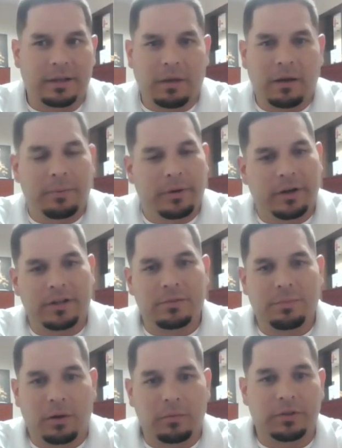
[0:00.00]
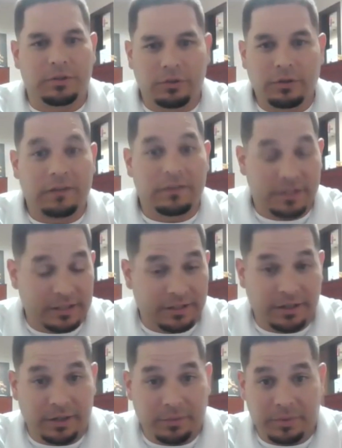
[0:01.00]
my parents probably do have
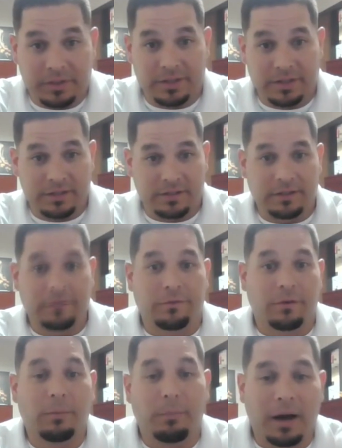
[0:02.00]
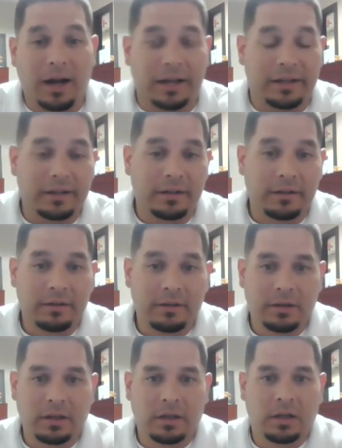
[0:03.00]
secondary PTSD from mine.
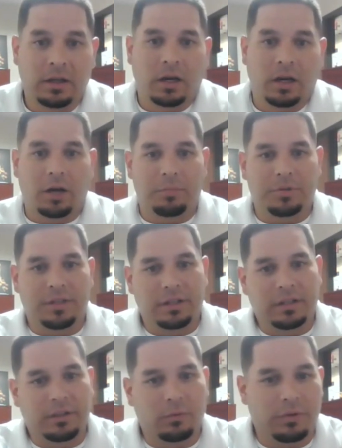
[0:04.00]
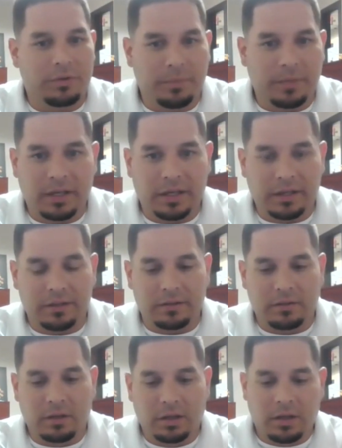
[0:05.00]
Um, dealing with me and
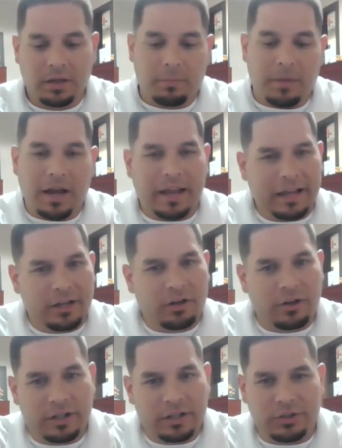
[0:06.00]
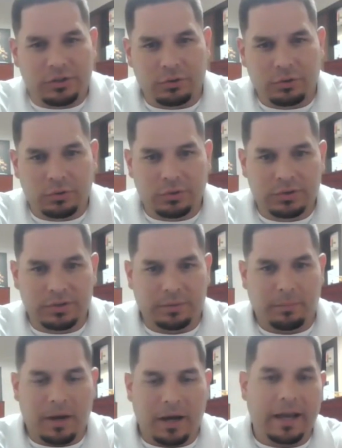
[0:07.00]
my anger issues
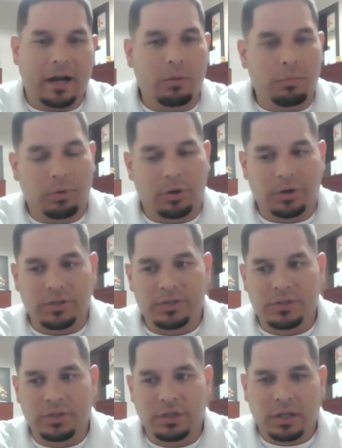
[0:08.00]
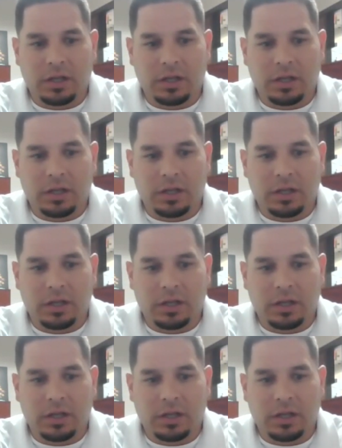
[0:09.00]
and my outburst